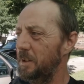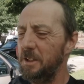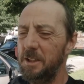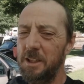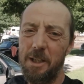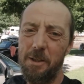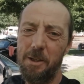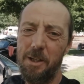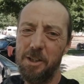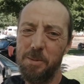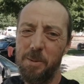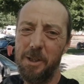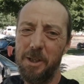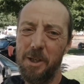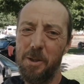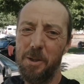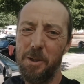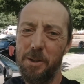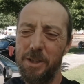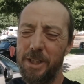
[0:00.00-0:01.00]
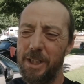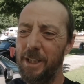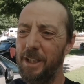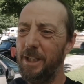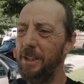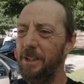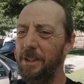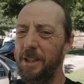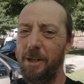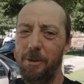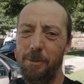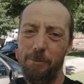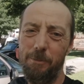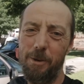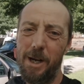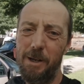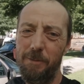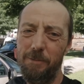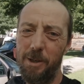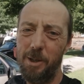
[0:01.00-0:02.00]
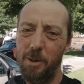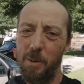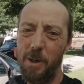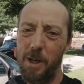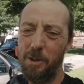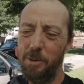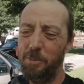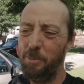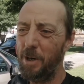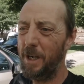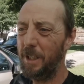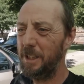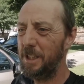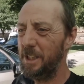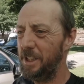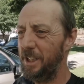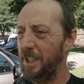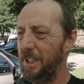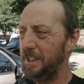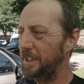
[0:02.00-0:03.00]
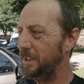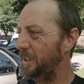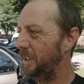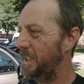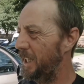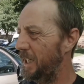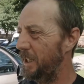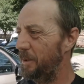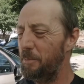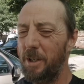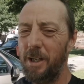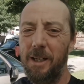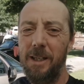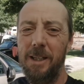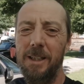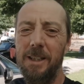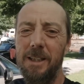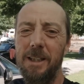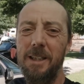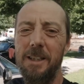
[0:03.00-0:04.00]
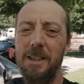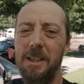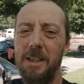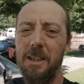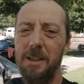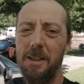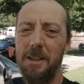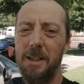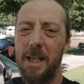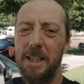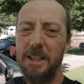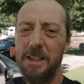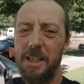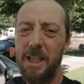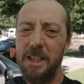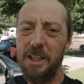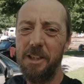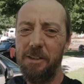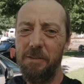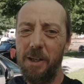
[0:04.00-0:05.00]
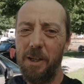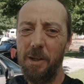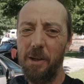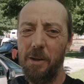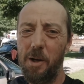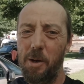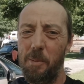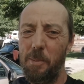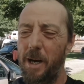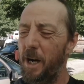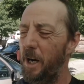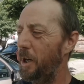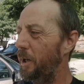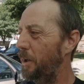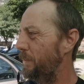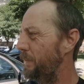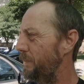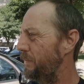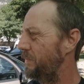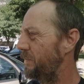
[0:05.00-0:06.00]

See how this one goes. Didn't ride very well in practice yesterday, but last stage I felt a lot better.